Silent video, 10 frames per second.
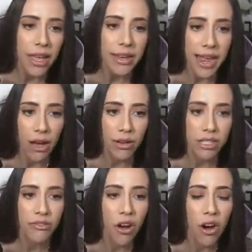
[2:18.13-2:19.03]
Now, as
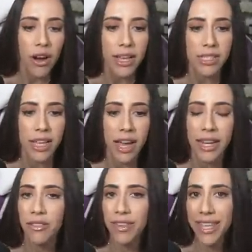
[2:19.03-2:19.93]
far as
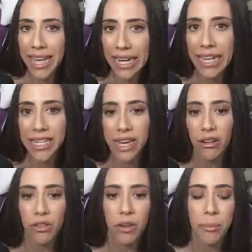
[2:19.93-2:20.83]
kind of getting Terra
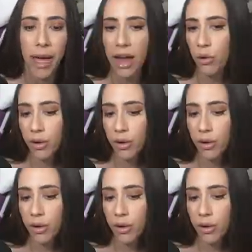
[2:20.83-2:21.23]
Luna back where